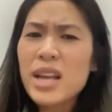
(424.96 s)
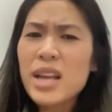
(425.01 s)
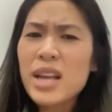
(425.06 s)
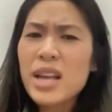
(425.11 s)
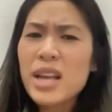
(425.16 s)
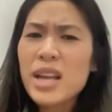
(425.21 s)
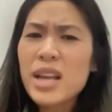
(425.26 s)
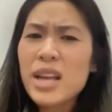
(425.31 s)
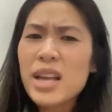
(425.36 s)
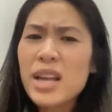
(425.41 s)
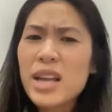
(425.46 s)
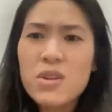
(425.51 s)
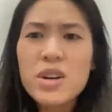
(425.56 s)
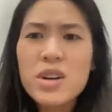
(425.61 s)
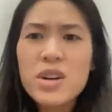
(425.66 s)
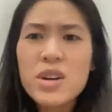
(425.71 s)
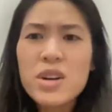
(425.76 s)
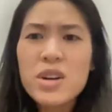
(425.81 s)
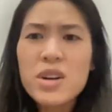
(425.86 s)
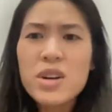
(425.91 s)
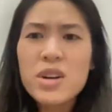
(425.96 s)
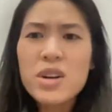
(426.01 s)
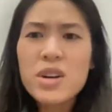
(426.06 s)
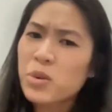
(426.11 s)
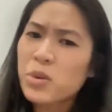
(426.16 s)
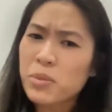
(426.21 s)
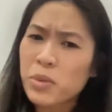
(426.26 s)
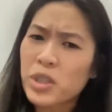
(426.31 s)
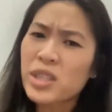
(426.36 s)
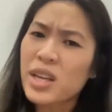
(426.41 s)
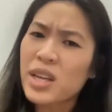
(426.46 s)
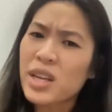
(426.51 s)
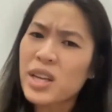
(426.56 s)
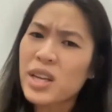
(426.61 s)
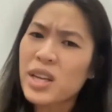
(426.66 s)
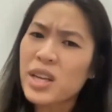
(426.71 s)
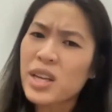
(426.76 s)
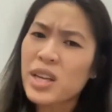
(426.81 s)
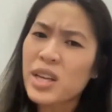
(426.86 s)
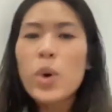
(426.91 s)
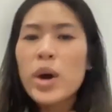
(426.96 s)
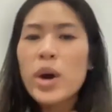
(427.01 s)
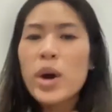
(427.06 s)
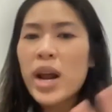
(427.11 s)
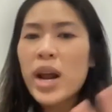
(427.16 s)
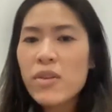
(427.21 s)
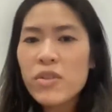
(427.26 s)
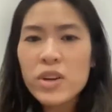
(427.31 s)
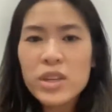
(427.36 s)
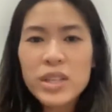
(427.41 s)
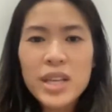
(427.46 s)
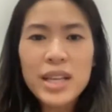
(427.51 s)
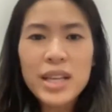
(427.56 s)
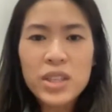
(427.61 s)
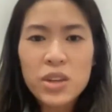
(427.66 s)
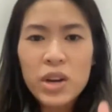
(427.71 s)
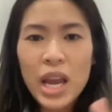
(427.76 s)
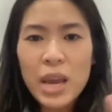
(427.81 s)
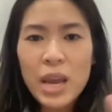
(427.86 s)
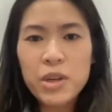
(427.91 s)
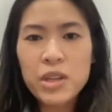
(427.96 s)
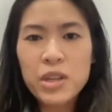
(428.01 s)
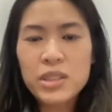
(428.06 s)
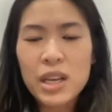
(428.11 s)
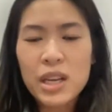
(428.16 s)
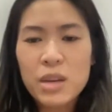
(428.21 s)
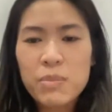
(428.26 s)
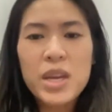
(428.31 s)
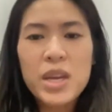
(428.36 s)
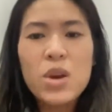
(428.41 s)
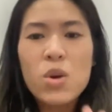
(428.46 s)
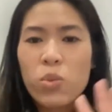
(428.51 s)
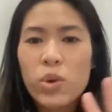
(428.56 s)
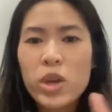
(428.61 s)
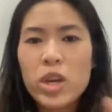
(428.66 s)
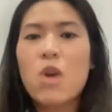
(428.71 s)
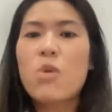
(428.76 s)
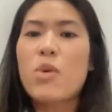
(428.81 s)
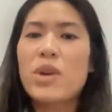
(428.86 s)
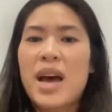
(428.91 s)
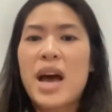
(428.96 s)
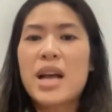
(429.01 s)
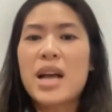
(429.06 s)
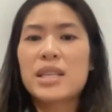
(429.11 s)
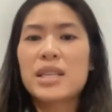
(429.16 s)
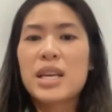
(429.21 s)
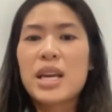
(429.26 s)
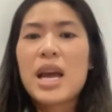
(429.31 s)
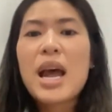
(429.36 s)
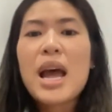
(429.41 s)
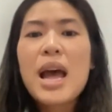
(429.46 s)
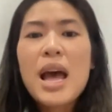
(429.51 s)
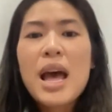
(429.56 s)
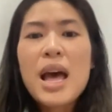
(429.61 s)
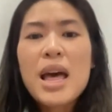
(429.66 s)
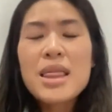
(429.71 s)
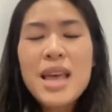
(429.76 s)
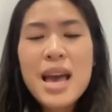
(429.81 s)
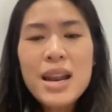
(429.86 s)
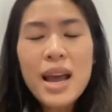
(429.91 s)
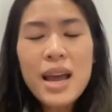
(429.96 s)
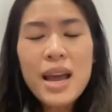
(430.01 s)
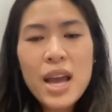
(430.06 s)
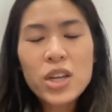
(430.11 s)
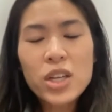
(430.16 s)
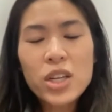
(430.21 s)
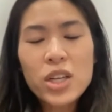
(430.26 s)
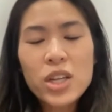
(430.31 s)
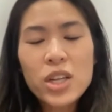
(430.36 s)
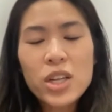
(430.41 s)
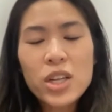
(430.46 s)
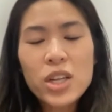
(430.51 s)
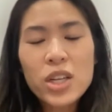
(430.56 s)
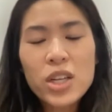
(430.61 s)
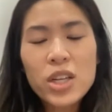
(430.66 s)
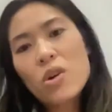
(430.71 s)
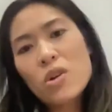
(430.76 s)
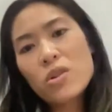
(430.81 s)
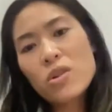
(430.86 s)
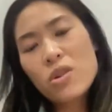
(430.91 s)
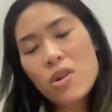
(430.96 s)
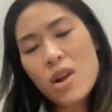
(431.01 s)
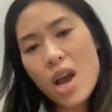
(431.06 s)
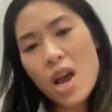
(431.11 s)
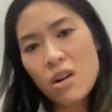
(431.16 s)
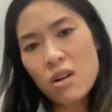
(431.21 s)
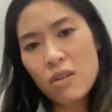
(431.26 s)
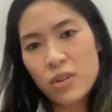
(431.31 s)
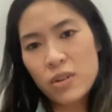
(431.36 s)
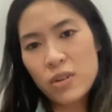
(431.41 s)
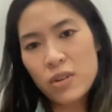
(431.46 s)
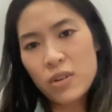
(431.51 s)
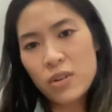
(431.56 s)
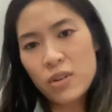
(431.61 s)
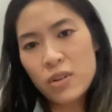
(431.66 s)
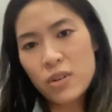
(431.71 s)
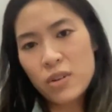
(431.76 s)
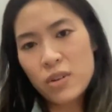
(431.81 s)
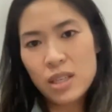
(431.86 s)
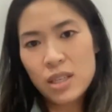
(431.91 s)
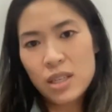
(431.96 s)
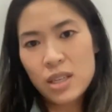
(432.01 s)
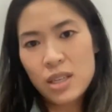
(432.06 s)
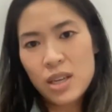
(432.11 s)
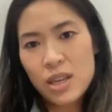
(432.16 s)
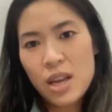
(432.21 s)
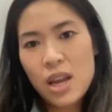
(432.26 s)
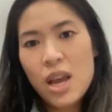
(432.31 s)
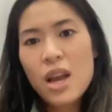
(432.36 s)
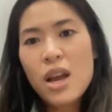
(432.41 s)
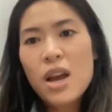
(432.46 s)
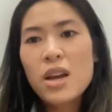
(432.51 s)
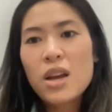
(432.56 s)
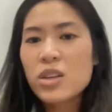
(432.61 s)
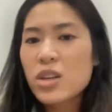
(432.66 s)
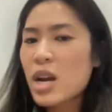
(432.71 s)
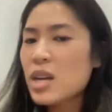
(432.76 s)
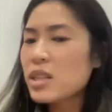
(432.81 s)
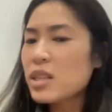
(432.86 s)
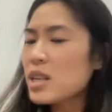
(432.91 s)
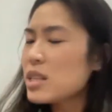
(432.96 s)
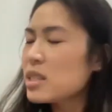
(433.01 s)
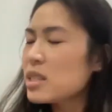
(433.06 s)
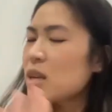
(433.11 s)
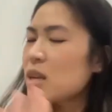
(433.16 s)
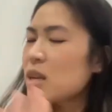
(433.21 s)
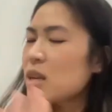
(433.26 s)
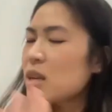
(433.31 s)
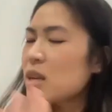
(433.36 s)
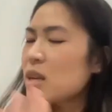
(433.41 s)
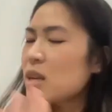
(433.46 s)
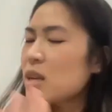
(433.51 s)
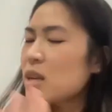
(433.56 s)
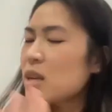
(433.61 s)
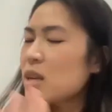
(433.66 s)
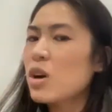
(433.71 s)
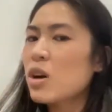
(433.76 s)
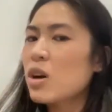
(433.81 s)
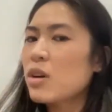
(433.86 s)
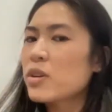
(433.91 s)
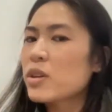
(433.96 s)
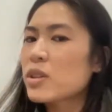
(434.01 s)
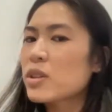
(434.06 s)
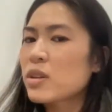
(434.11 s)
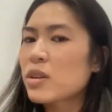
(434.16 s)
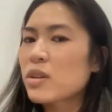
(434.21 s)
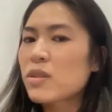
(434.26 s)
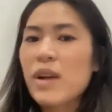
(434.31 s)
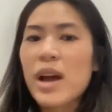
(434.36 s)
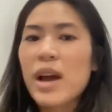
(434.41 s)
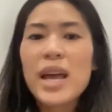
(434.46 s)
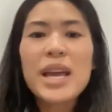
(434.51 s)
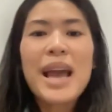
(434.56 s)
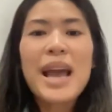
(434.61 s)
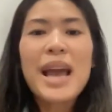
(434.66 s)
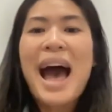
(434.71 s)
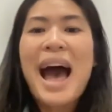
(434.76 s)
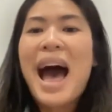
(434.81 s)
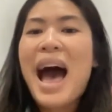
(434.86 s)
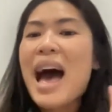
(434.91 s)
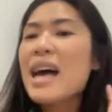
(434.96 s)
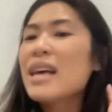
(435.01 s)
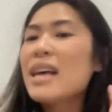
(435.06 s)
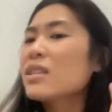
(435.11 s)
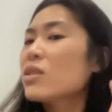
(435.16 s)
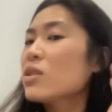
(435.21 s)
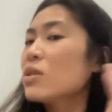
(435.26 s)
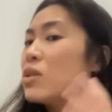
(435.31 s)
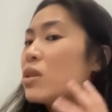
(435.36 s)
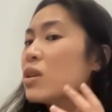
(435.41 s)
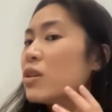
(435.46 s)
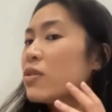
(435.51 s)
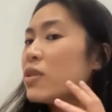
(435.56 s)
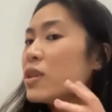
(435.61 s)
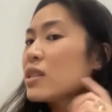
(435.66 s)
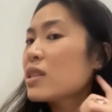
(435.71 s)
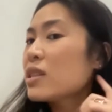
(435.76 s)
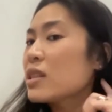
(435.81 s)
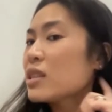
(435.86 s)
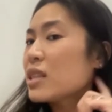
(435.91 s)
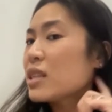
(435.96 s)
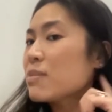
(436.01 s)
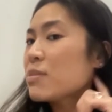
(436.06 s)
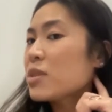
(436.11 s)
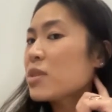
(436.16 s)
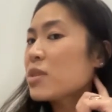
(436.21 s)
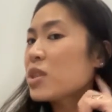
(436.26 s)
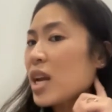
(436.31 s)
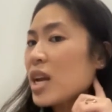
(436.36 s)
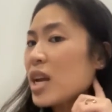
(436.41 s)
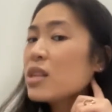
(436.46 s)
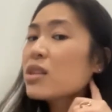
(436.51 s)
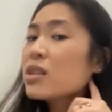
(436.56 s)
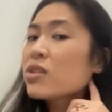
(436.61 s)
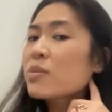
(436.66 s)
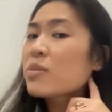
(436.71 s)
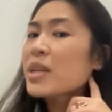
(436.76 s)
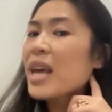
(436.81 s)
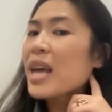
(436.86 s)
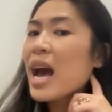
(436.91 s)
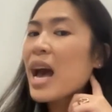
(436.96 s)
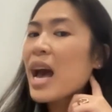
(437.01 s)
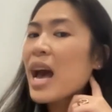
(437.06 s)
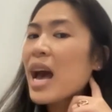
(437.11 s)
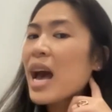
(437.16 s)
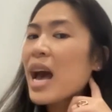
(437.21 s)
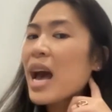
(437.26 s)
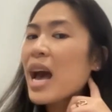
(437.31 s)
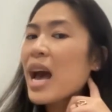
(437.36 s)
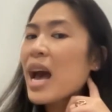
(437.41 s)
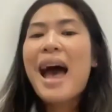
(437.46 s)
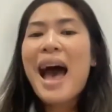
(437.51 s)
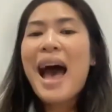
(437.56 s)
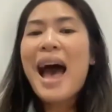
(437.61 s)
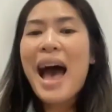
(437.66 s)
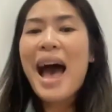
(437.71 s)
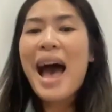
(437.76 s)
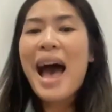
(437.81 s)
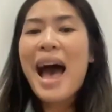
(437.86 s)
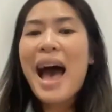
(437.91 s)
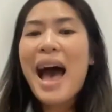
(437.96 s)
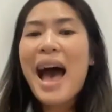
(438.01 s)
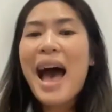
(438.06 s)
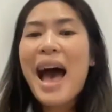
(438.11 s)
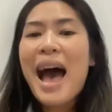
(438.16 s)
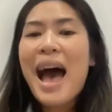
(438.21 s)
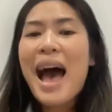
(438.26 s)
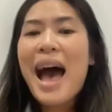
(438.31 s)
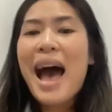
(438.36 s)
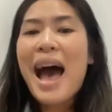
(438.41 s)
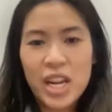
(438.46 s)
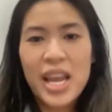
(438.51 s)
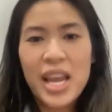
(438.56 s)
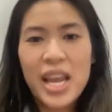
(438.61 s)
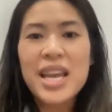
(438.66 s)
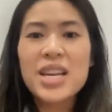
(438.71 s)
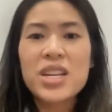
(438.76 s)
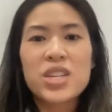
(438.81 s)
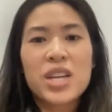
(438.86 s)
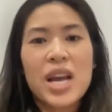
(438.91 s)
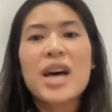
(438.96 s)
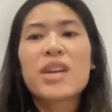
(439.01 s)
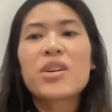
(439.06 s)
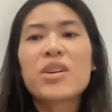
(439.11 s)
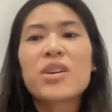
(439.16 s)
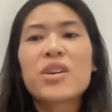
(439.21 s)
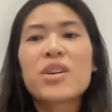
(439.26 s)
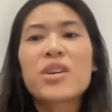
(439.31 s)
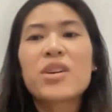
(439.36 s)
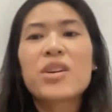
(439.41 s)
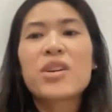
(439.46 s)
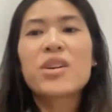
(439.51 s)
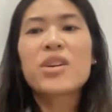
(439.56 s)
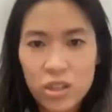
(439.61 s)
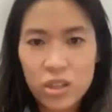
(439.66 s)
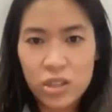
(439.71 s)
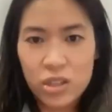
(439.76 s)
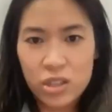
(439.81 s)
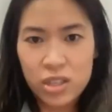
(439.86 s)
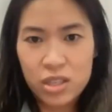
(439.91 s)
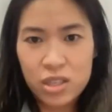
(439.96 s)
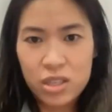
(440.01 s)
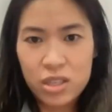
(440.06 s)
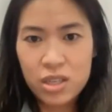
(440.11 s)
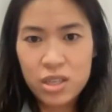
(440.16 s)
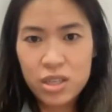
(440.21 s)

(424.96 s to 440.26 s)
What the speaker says: a little bit more soreness, I can feel more tension, whatever is that they're able to tell me, we go with that. And then I actually have them turn their head over to the right. Just a simple motion over to the right, as their nervous system changes from the atlas, how does that change underneath my fingers?